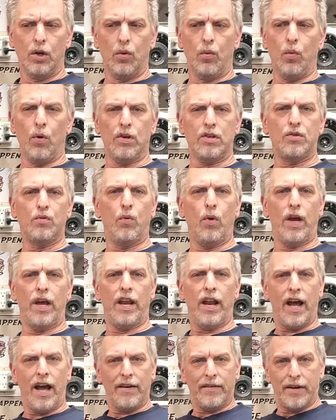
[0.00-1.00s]
was when
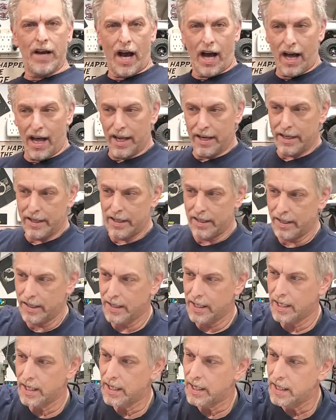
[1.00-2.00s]
I got
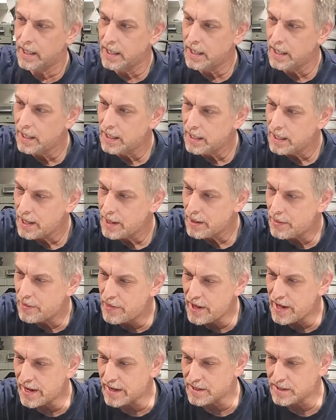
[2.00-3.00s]

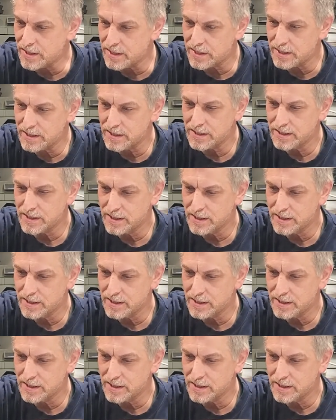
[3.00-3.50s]
this.